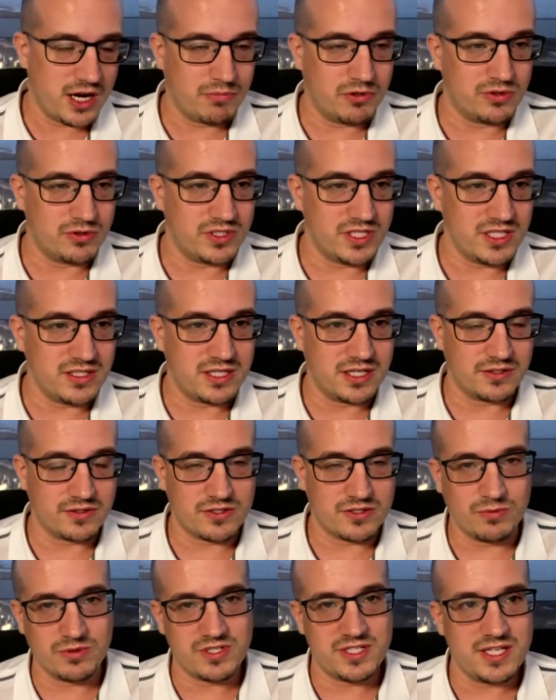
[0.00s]
more details
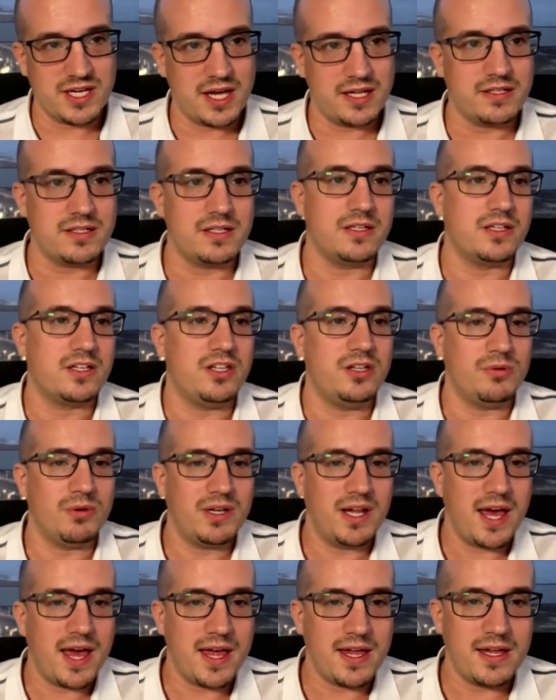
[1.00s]
towards the end in the
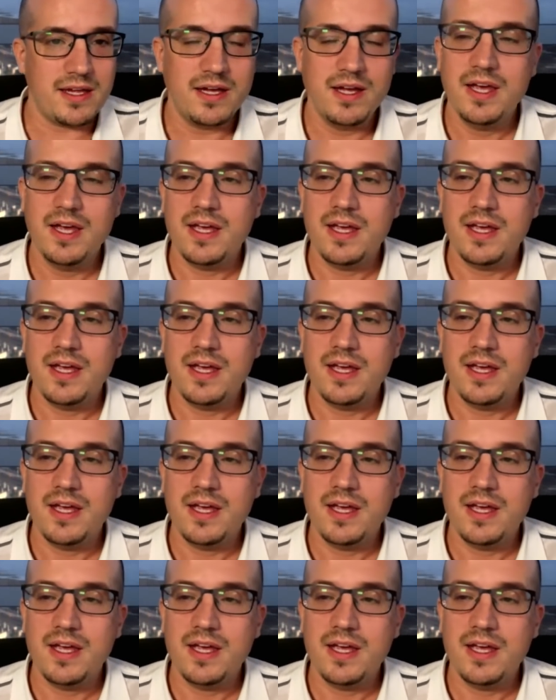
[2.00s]
Q&A,